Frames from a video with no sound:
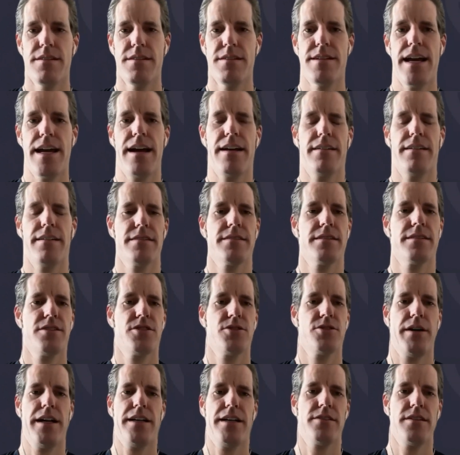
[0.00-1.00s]
debt
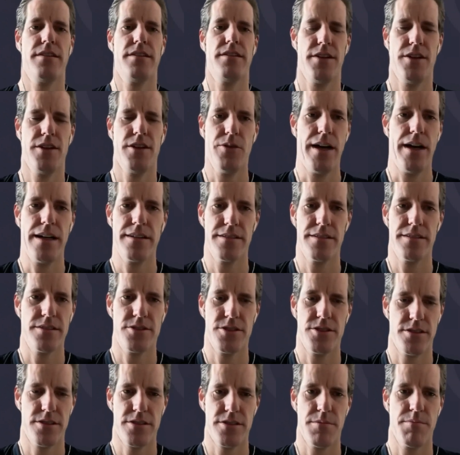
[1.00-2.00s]
situation in the U.S. It's
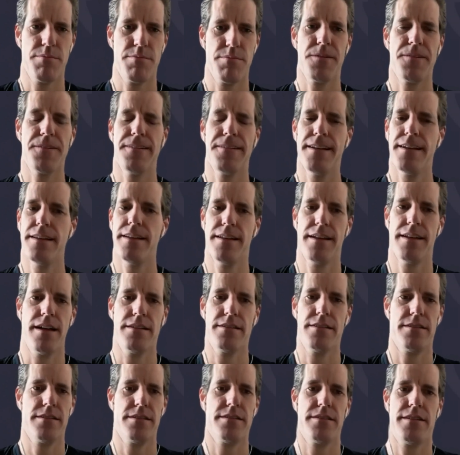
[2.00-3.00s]
just completely
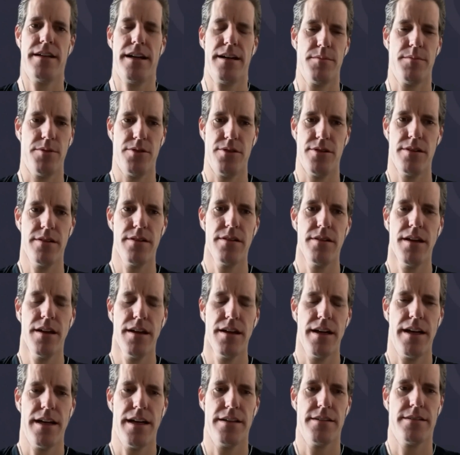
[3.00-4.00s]
unsustainable,
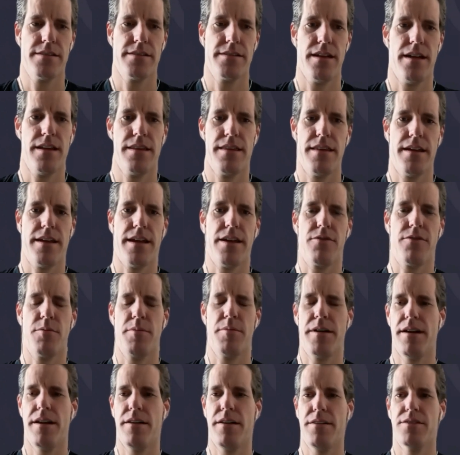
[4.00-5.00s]
as I think
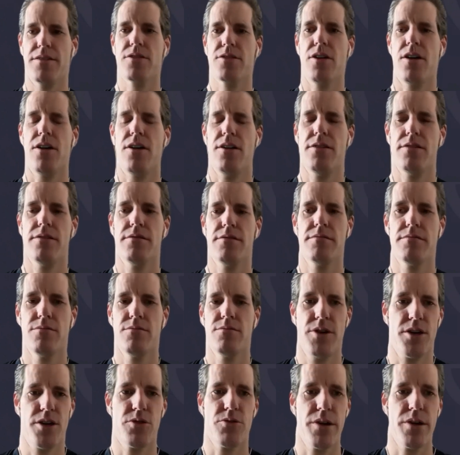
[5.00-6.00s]
everybody on this call
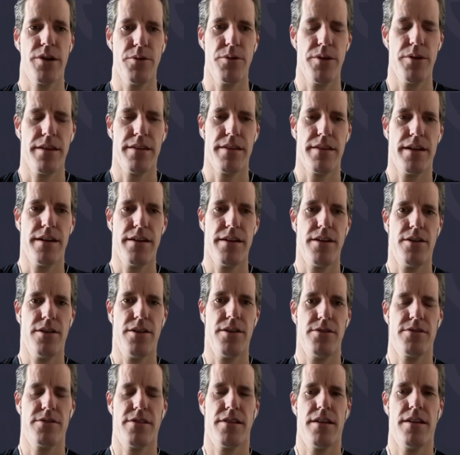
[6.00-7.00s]
would agree with and
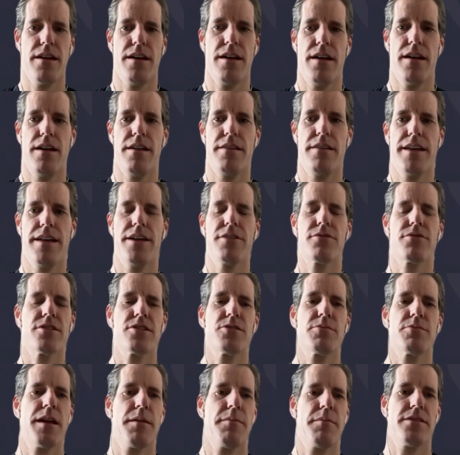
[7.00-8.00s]
knows. Uh, the
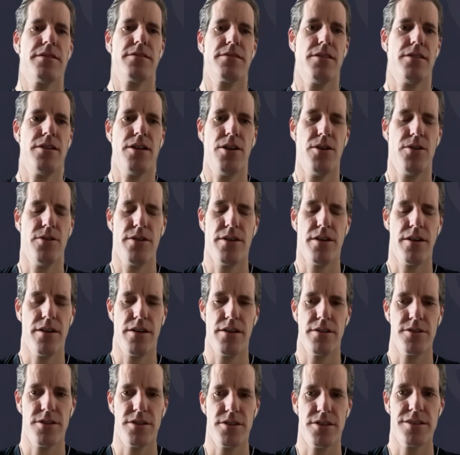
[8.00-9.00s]
interest payments alone
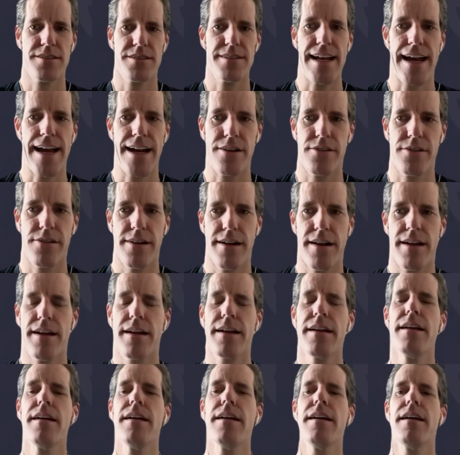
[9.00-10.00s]
are just
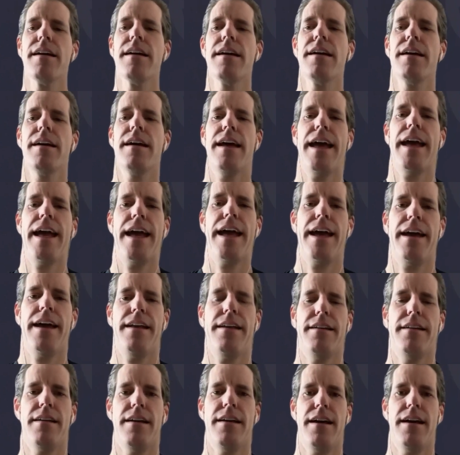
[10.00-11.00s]
staggering,
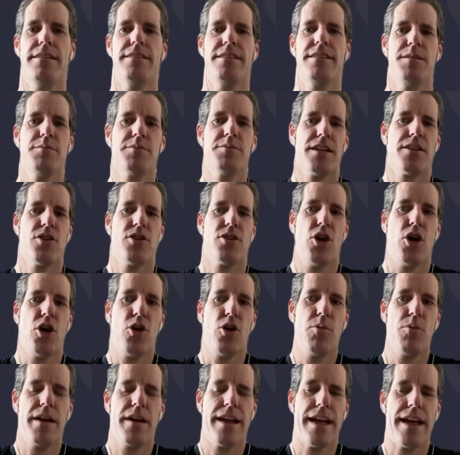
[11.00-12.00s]
and it seems like
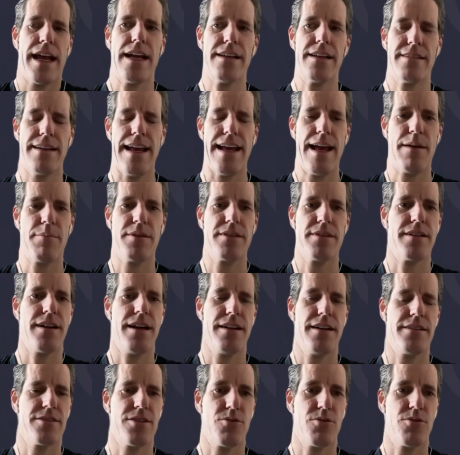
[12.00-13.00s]
nobody has an
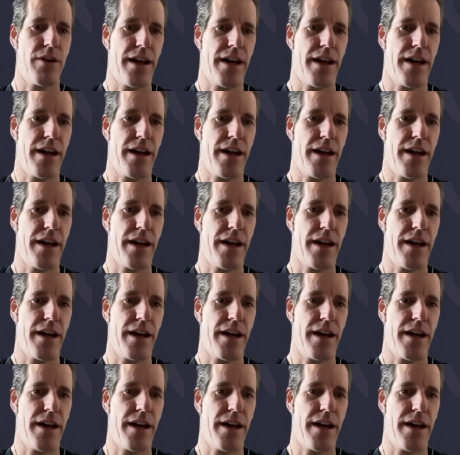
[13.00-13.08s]
appetite to